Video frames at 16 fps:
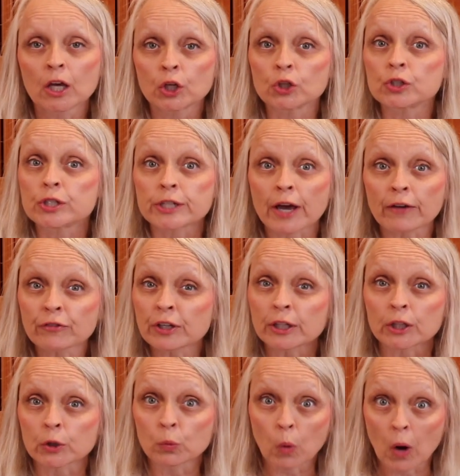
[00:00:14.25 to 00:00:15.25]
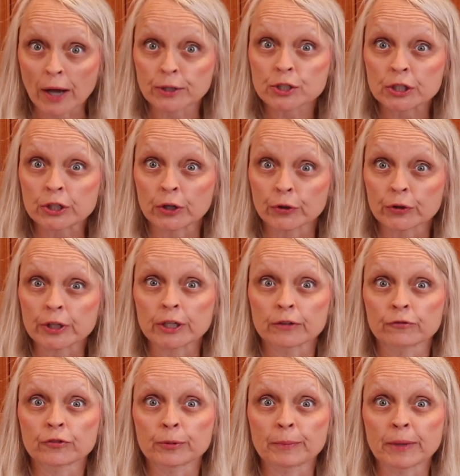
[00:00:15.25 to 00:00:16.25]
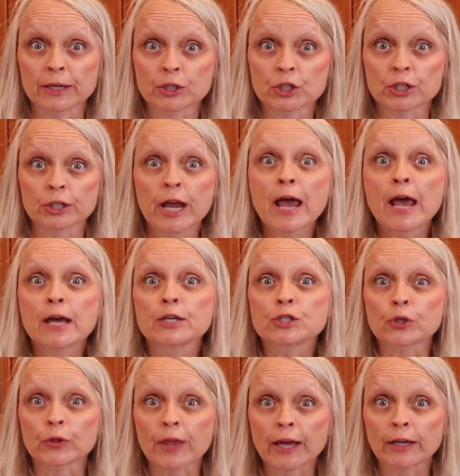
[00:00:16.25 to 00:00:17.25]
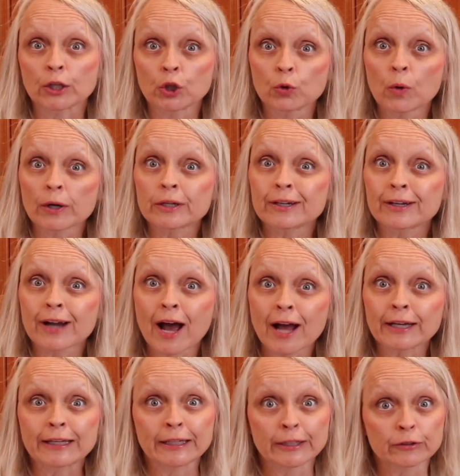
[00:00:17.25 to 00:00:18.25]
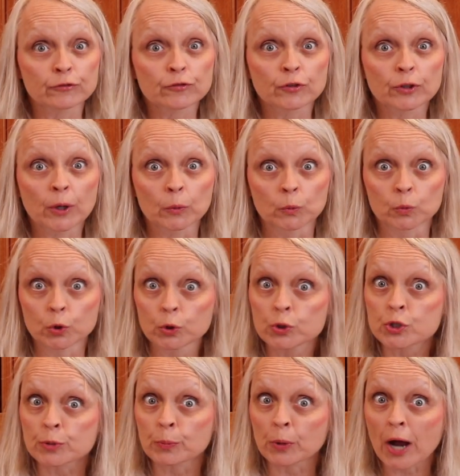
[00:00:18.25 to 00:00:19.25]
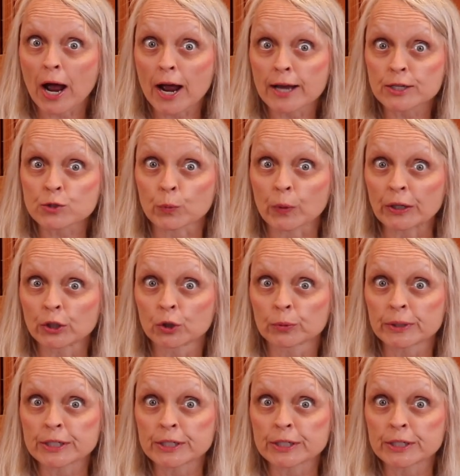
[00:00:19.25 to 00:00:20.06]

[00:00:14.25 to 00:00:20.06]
You definitely want to know the information so that you are not in for a rude surprise when you